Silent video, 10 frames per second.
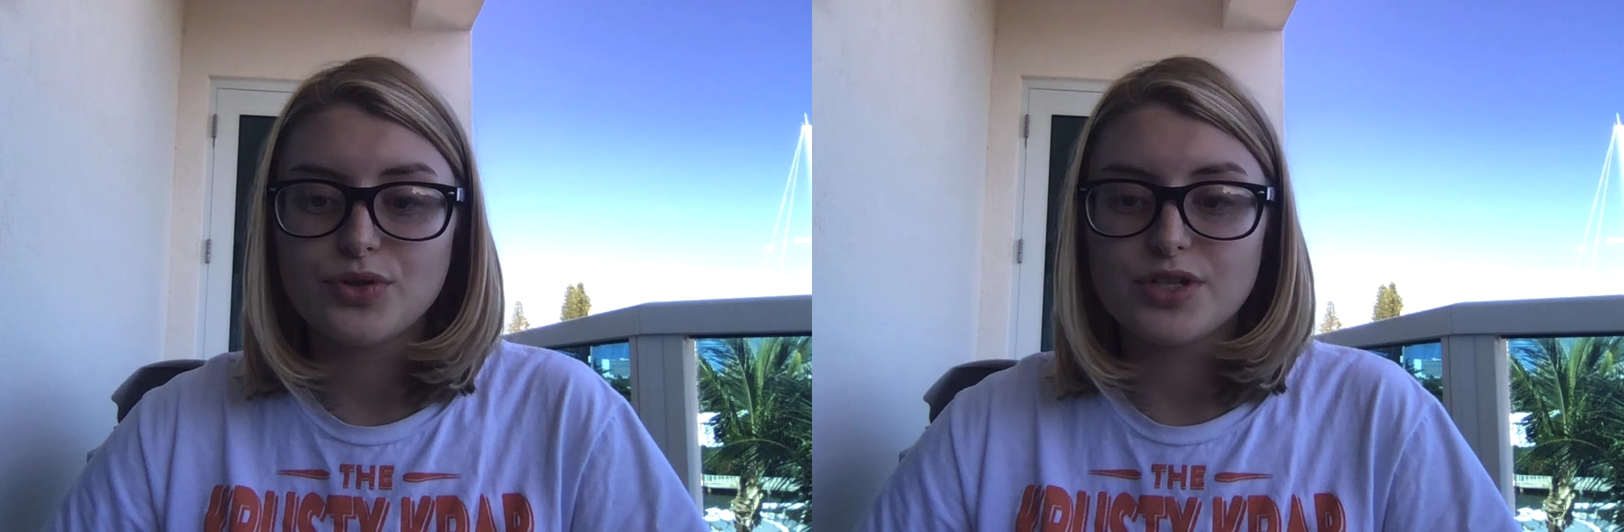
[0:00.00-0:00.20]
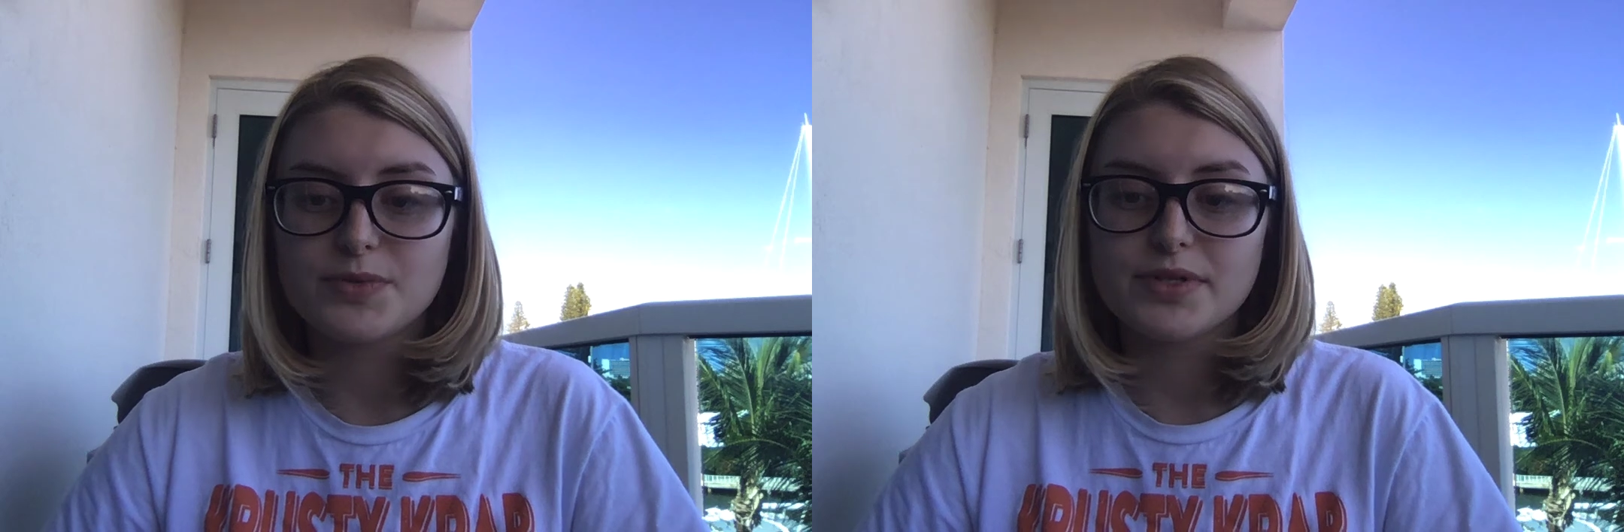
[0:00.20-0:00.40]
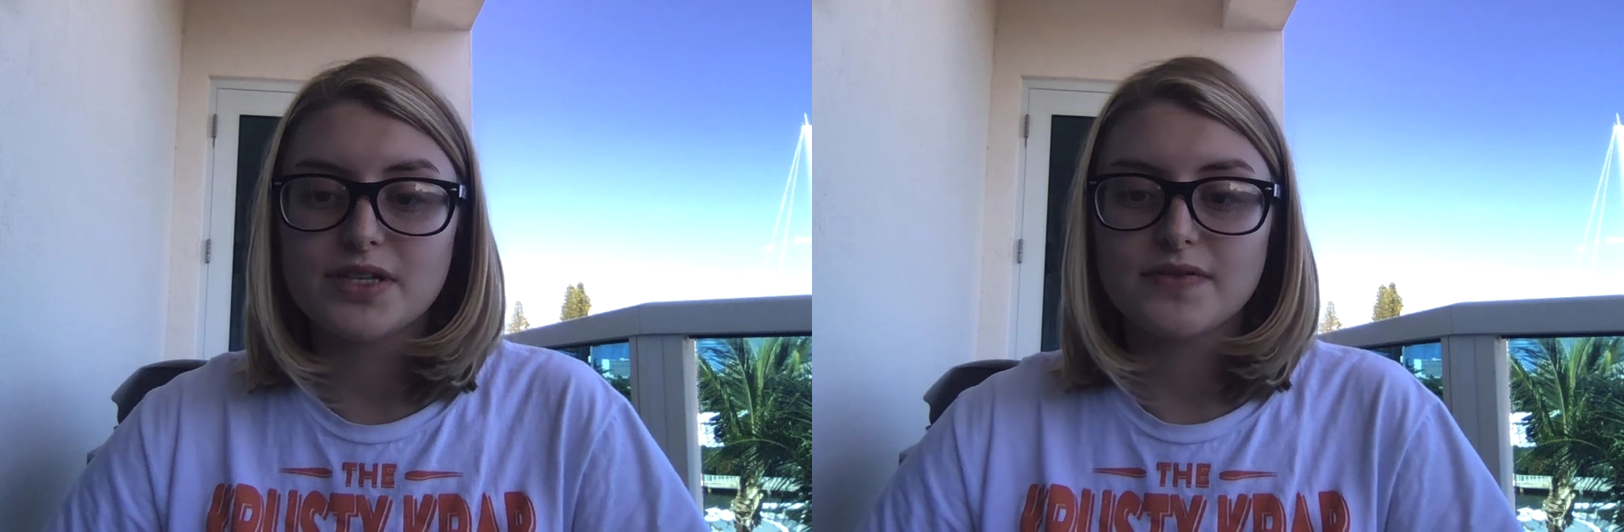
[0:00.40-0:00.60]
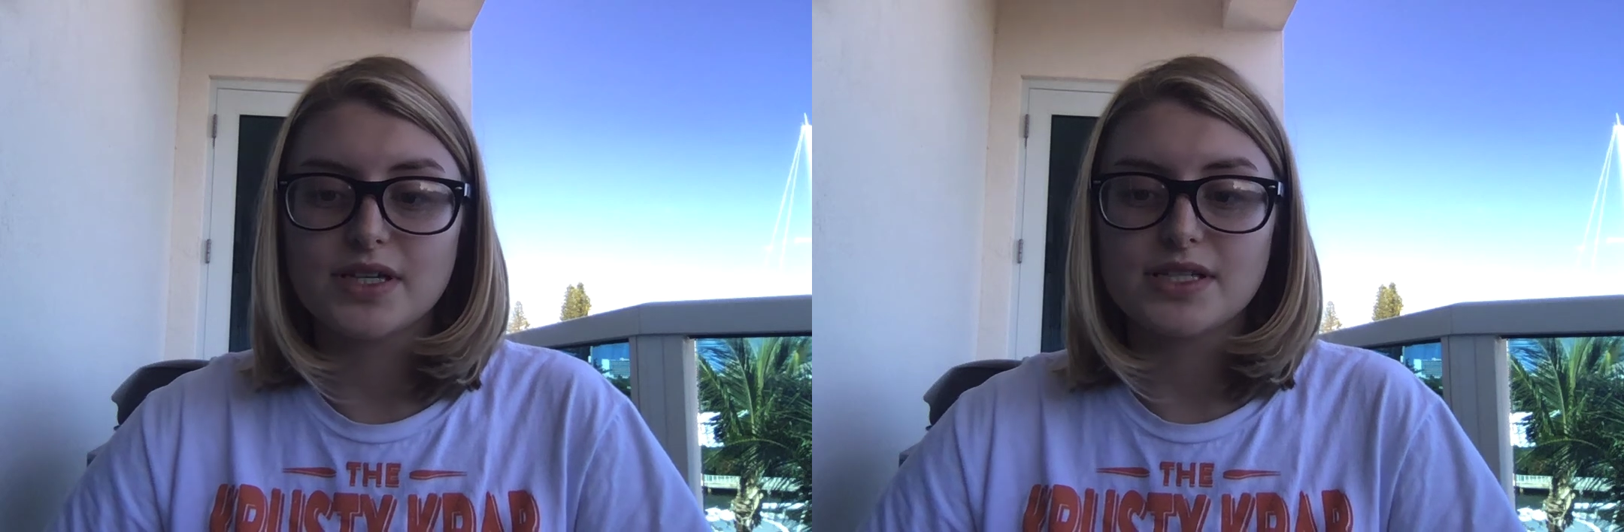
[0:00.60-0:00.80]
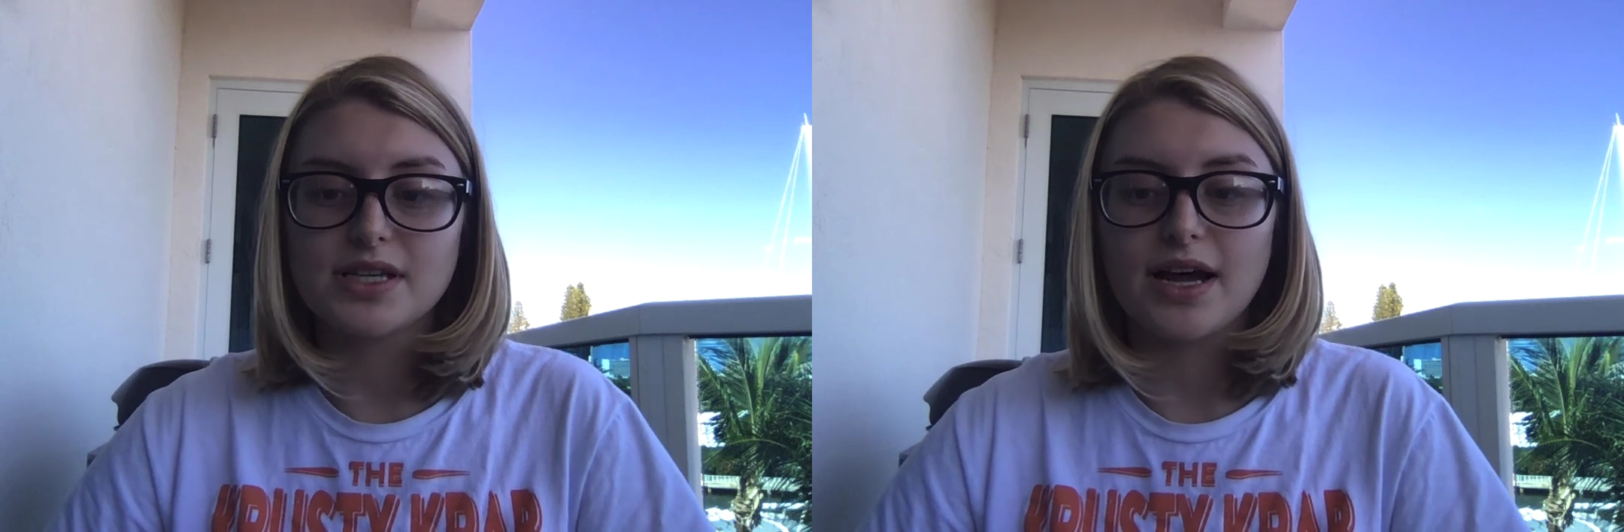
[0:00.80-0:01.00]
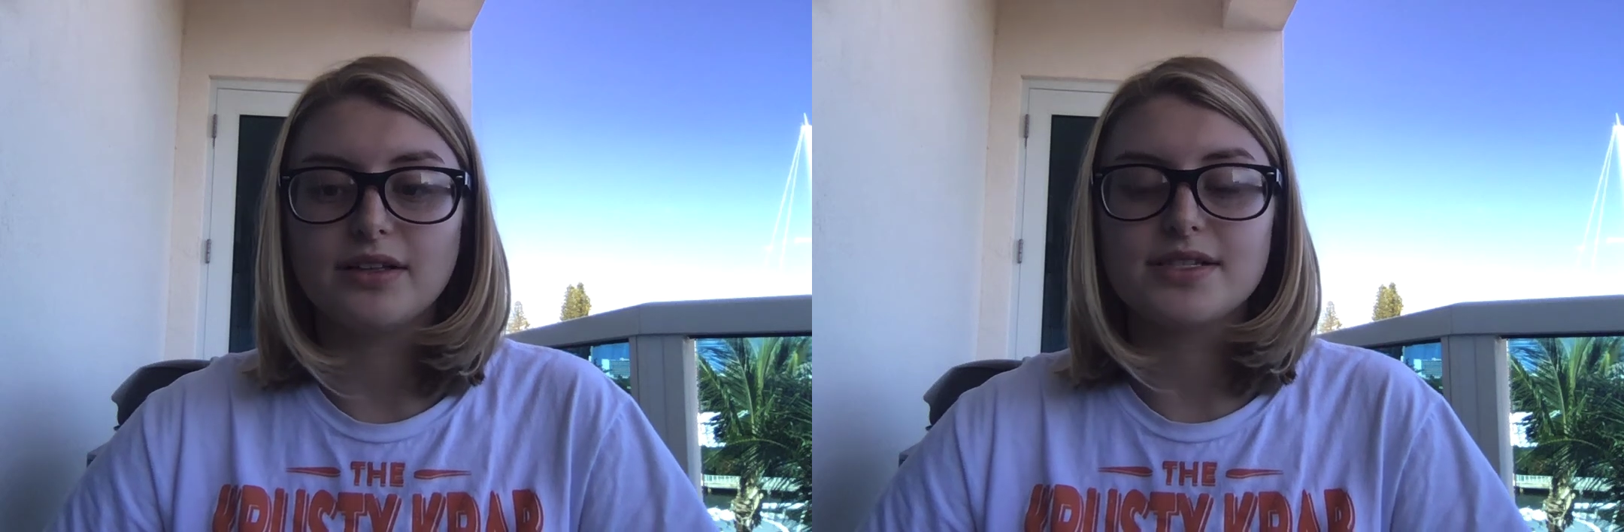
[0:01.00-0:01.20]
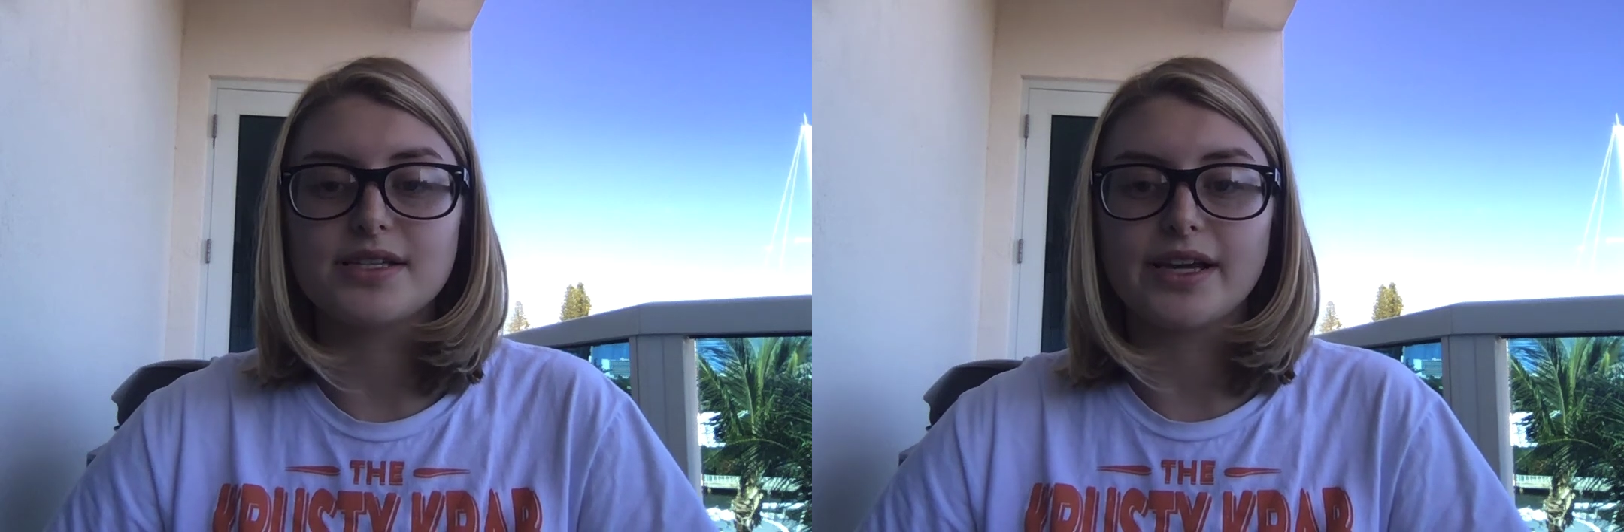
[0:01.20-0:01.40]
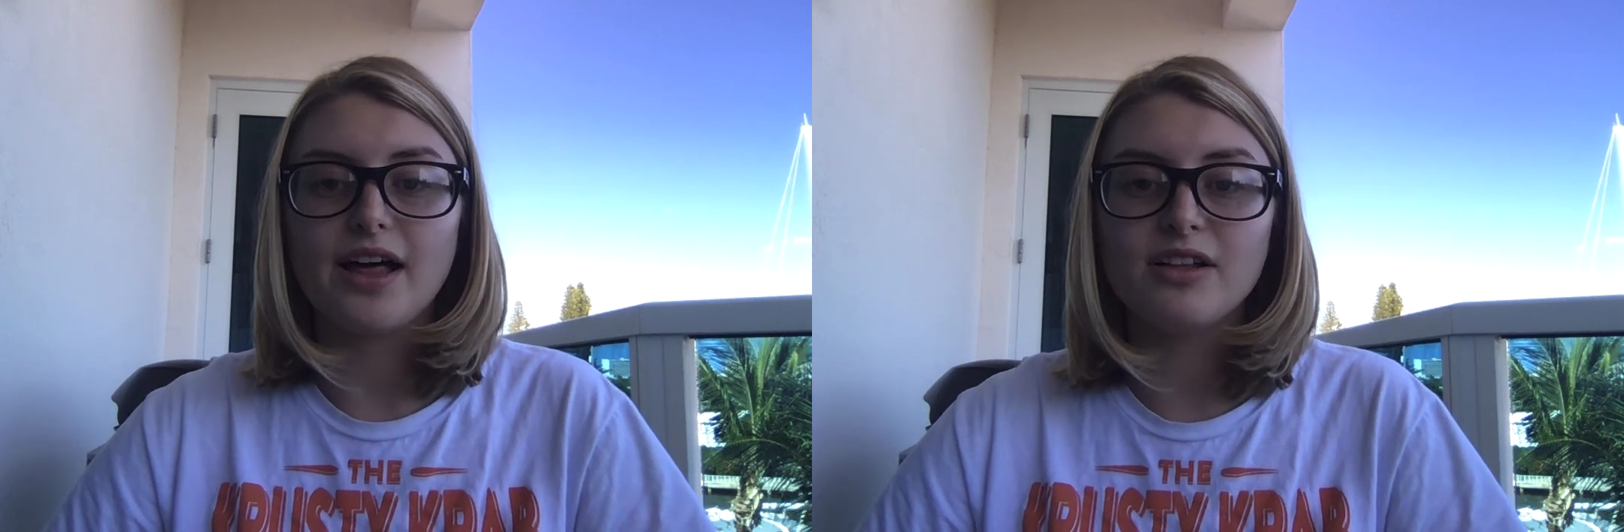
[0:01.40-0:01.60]
the specific
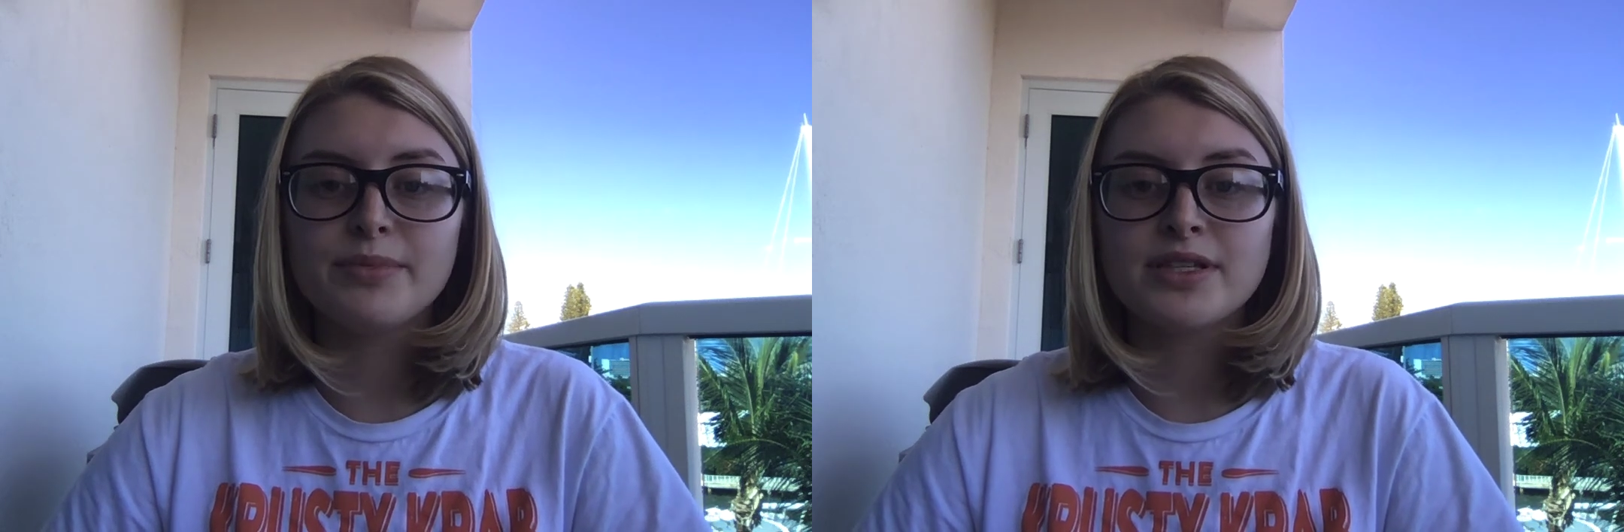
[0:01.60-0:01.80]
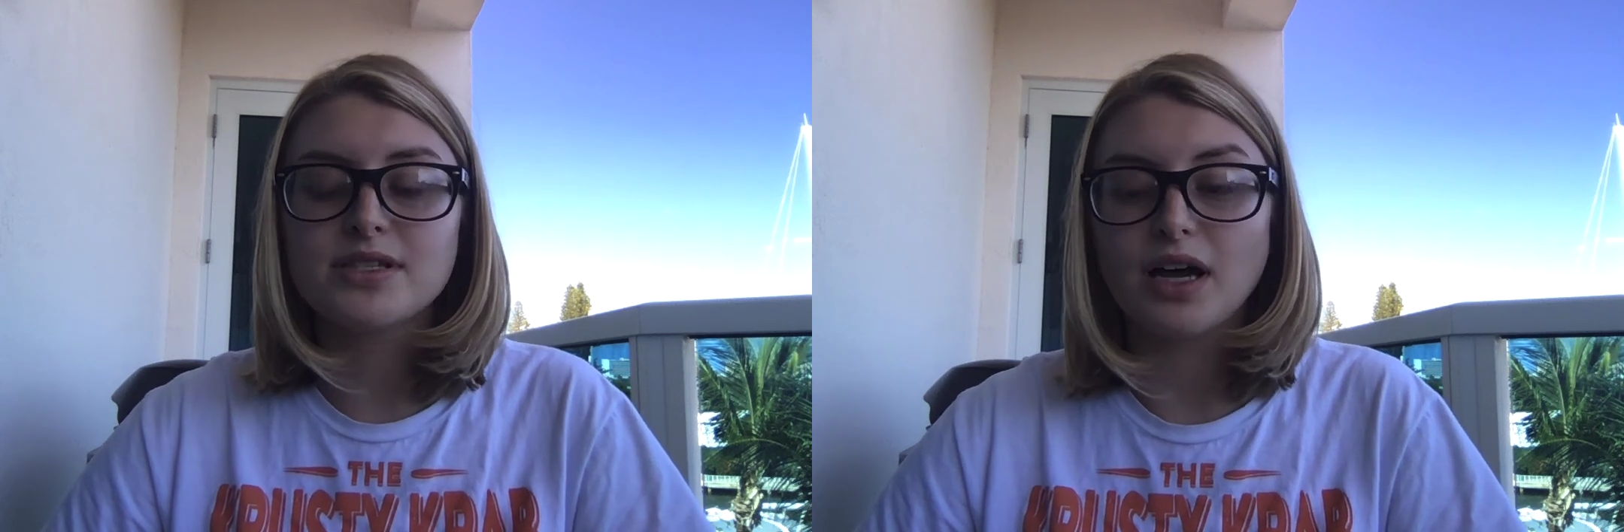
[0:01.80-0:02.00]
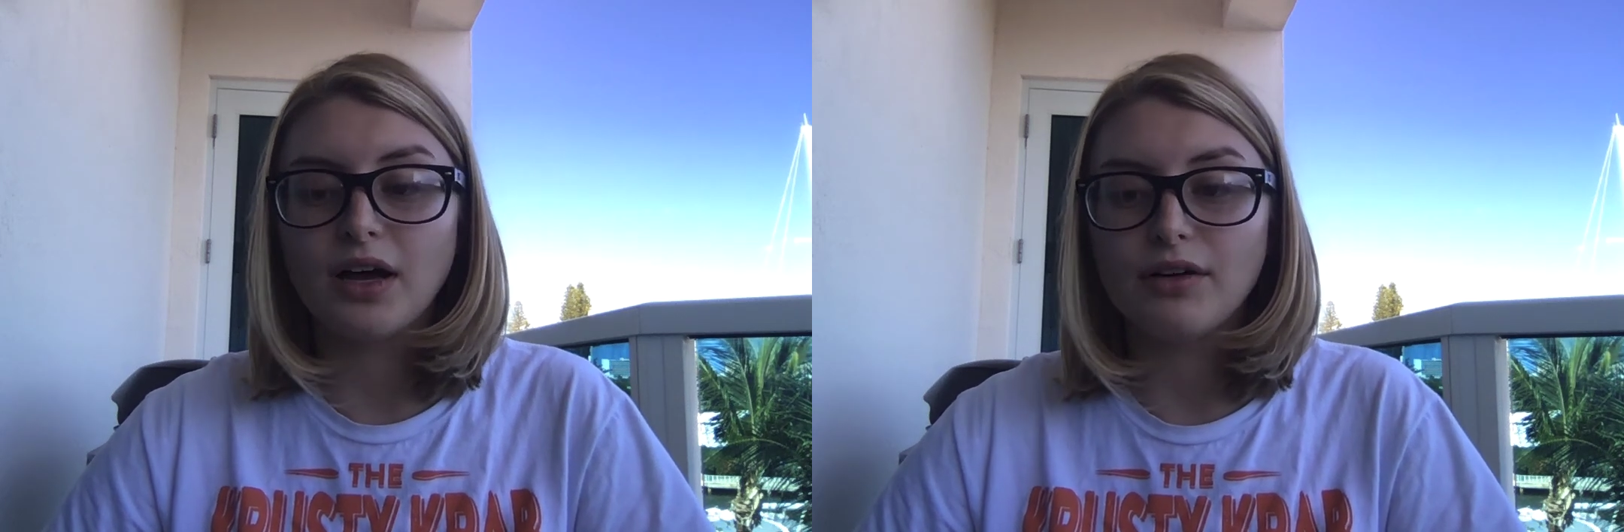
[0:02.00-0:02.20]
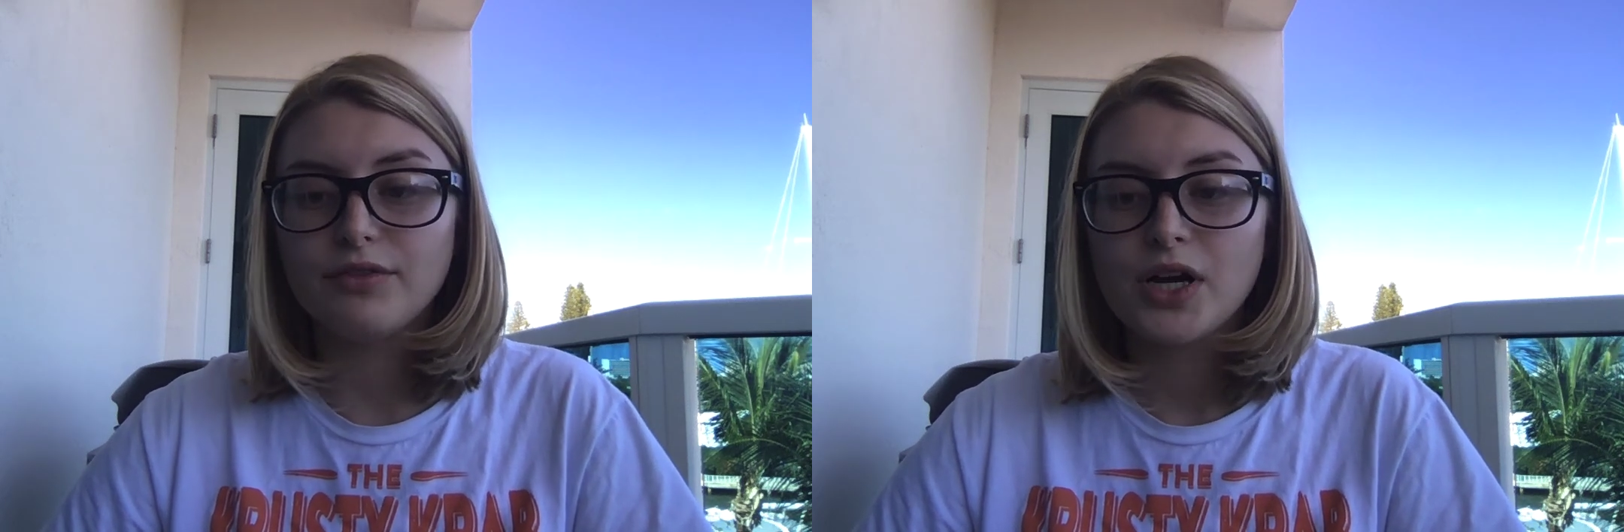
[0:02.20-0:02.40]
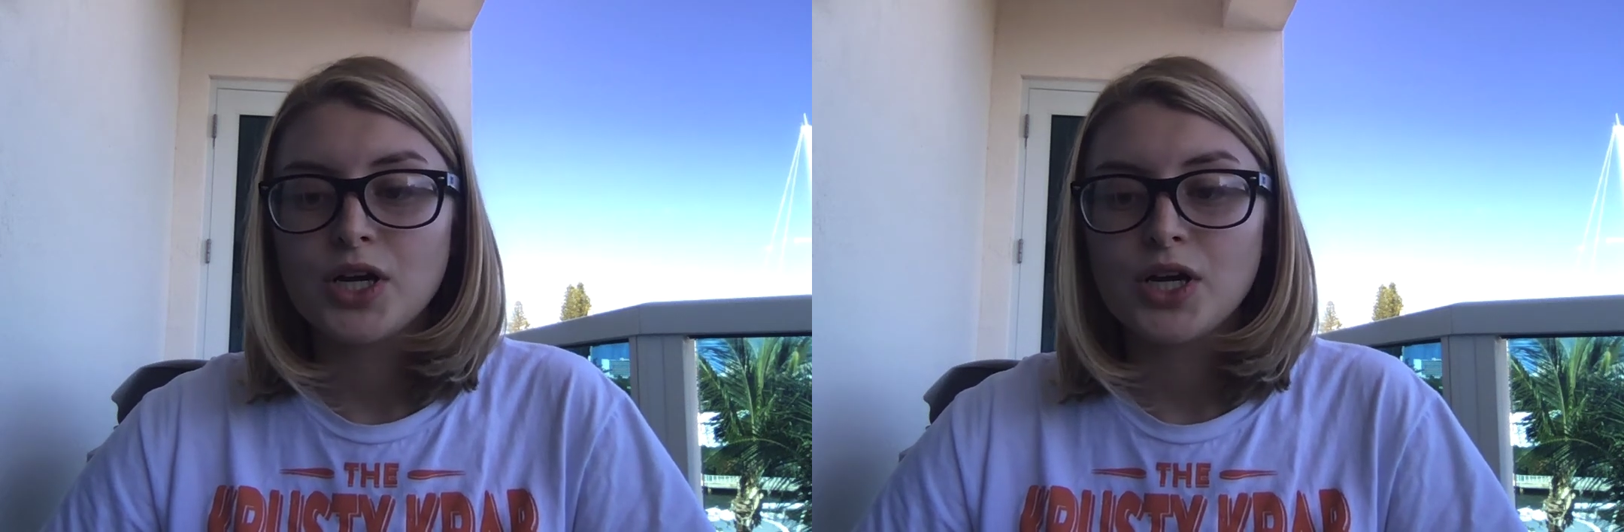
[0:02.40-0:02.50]
stylistic elements of